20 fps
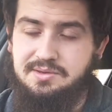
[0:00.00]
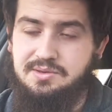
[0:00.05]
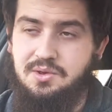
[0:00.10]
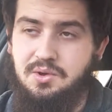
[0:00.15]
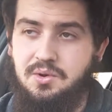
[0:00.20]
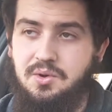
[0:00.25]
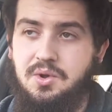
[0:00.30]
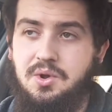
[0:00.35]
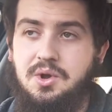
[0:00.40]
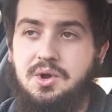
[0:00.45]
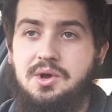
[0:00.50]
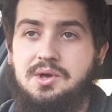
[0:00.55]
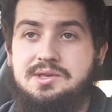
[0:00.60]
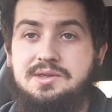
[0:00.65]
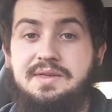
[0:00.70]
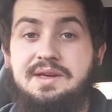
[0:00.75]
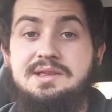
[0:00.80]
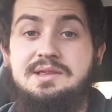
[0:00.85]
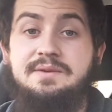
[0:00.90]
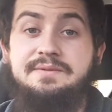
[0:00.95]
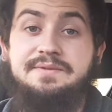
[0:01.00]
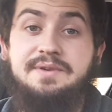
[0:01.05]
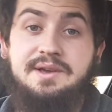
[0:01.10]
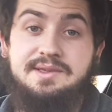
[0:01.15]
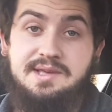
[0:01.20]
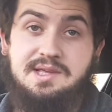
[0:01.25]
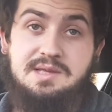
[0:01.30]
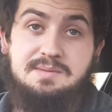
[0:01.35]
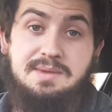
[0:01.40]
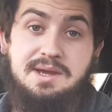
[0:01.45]
So that's the
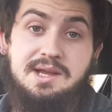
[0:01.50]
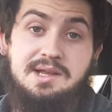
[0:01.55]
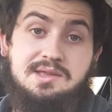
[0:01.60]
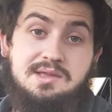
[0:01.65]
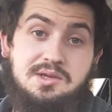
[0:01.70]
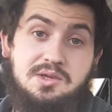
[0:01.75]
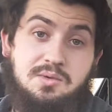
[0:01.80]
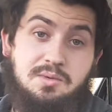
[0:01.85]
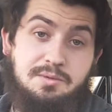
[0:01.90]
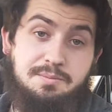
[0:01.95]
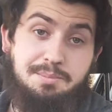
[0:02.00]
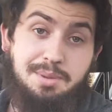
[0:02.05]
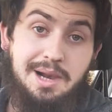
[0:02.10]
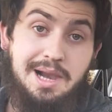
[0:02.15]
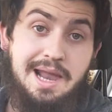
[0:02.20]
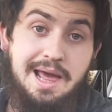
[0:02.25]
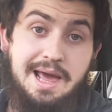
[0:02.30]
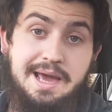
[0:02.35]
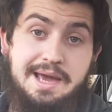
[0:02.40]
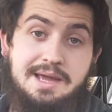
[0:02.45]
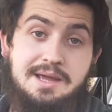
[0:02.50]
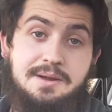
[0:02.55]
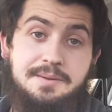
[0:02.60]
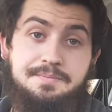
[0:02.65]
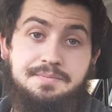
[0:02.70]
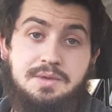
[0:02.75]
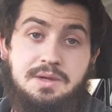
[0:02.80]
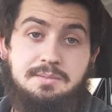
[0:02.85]
first thing, to make it to do with play,